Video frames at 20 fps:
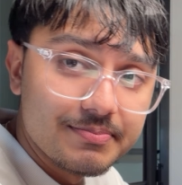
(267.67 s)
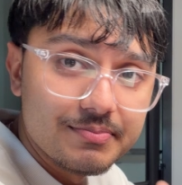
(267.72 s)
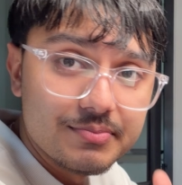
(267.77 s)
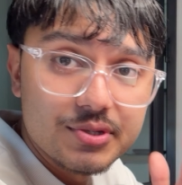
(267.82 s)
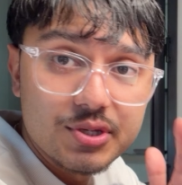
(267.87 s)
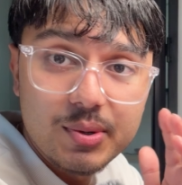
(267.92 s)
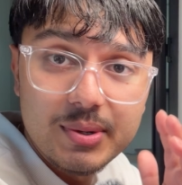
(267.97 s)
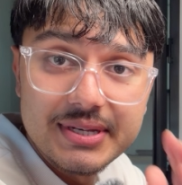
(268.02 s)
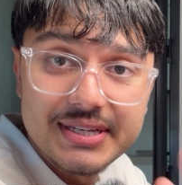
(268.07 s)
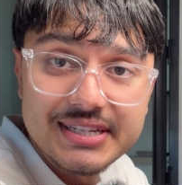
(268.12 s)

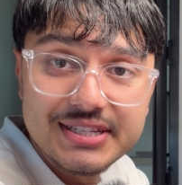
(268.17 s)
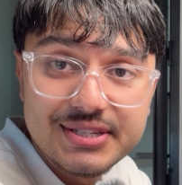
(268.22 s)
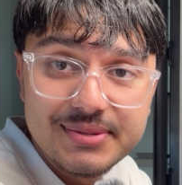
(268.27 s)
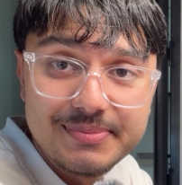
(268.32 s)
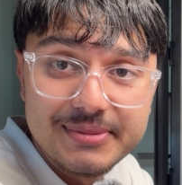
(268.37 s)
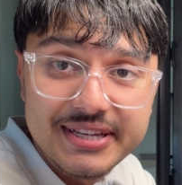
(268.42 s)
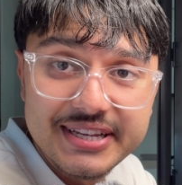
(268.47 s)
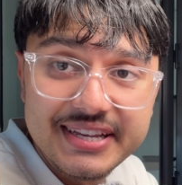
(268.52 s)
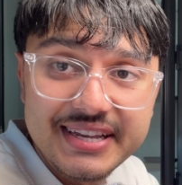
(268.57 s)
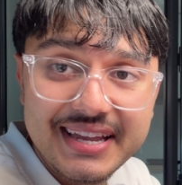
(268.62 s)
so I did
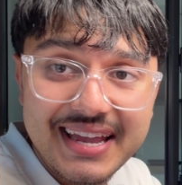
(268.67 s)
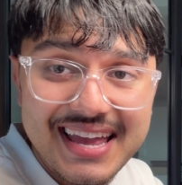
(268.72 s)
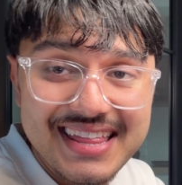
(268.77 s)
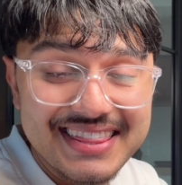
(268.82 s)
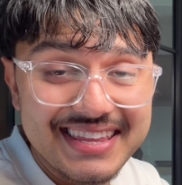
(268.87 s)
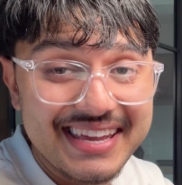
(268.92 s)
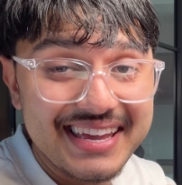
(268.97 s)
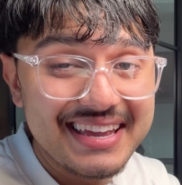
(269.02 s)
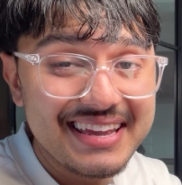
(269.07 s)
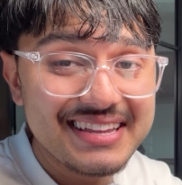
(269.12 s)
some digging
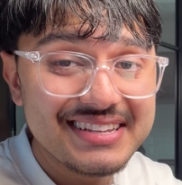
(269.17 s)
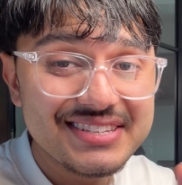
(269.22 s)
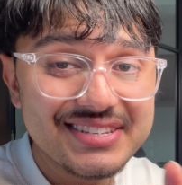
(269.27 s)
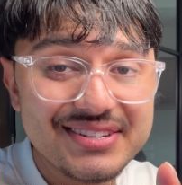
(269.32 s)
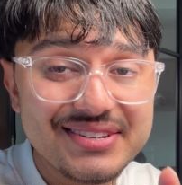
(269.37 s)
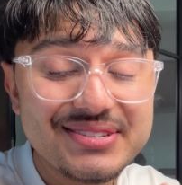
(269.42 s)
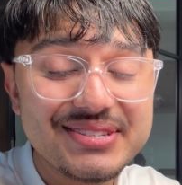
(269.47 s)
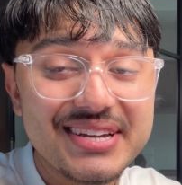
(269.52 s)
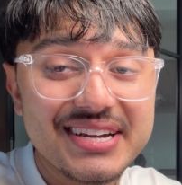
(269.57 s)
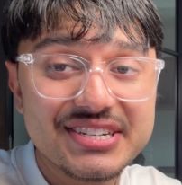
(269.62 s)
and the
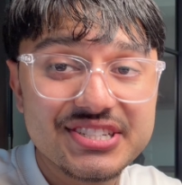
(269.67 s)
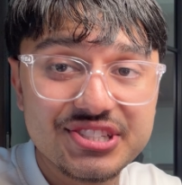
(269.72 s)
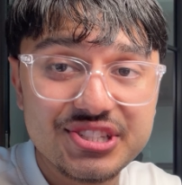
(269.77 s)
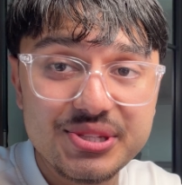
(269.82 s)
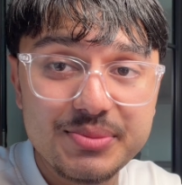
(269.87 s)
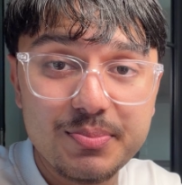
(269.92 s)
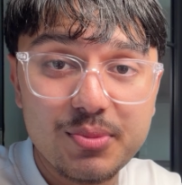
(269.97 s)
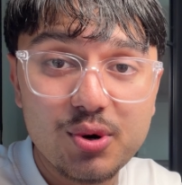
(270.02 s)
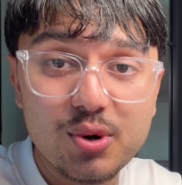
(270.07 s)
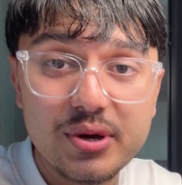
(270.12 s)
answer is
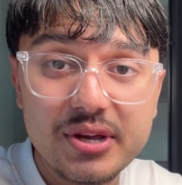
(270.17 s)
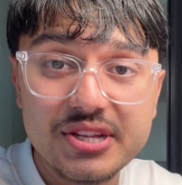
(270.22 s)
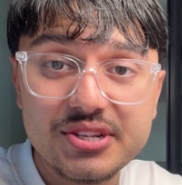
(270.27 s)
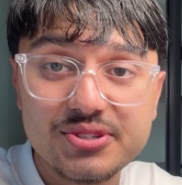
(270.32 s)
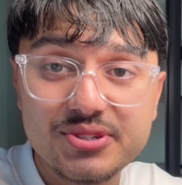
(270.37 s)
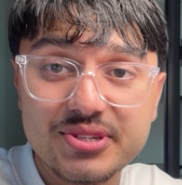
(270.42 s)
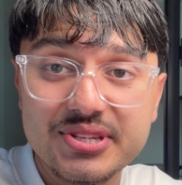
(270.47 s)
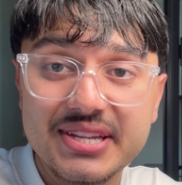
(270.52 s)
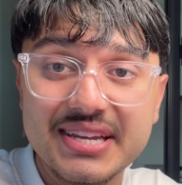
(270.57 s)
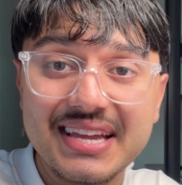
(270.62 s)
actually more
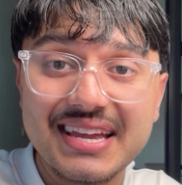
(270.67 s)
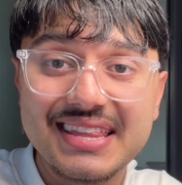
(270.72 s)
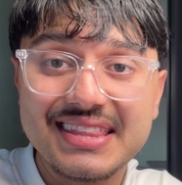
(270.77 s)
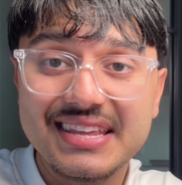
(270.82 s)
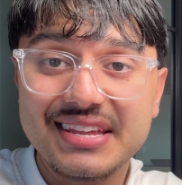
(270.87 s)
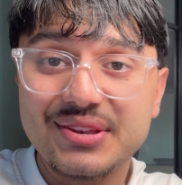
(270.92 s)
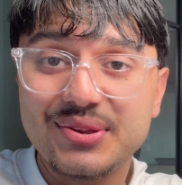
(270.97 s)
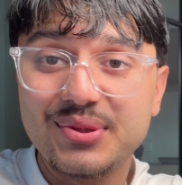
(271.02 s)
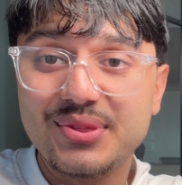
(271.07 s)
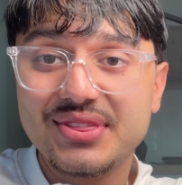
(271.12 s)
interesting
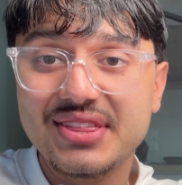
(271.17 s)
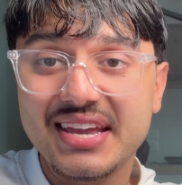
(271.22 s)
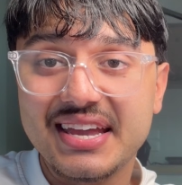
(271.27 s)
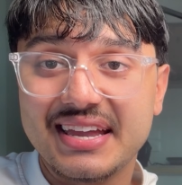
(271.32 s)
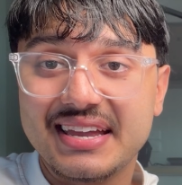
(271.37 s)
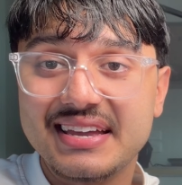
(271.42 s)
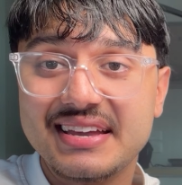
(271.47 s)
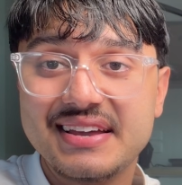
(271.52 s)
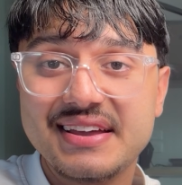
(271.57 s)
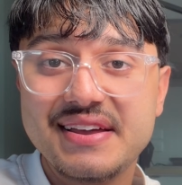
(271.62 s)
than you
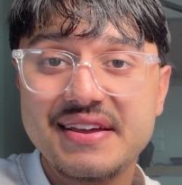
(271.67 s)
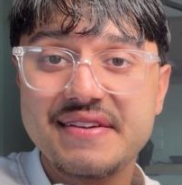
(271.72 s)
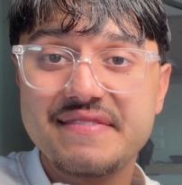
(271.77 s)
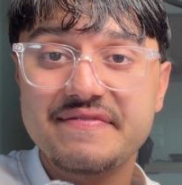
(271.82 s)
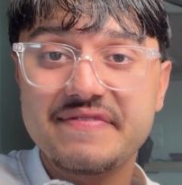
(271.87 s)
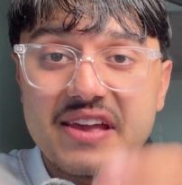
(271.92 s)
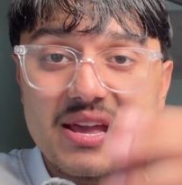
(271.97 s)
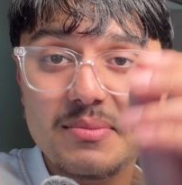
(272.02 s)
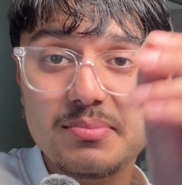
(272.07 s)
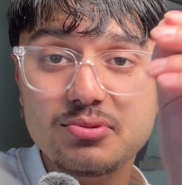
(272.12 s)
think.
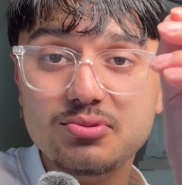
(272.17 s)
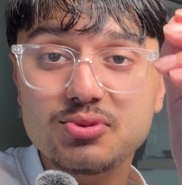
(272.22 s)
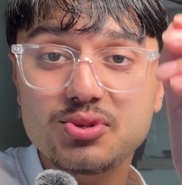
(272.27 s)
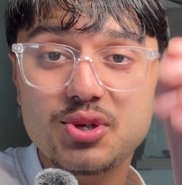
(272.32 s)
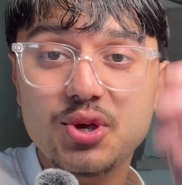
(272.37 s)
Fable's